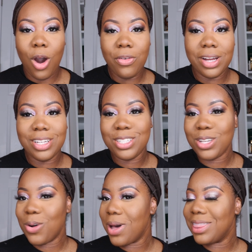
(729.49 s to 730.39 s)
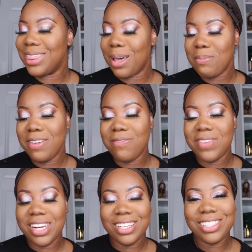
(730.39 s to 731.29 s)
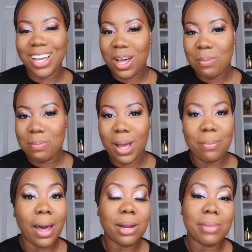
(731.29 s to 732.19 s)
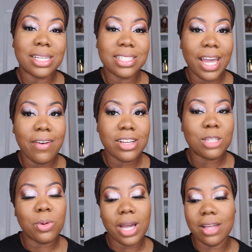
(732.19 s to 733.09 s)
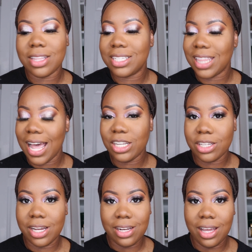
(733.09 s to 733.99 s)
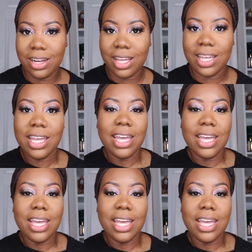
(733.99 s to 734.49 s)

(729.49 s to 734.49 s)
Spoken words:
Alrighty, so let me finish up my bottom mascara, smoke out this lash line, honey,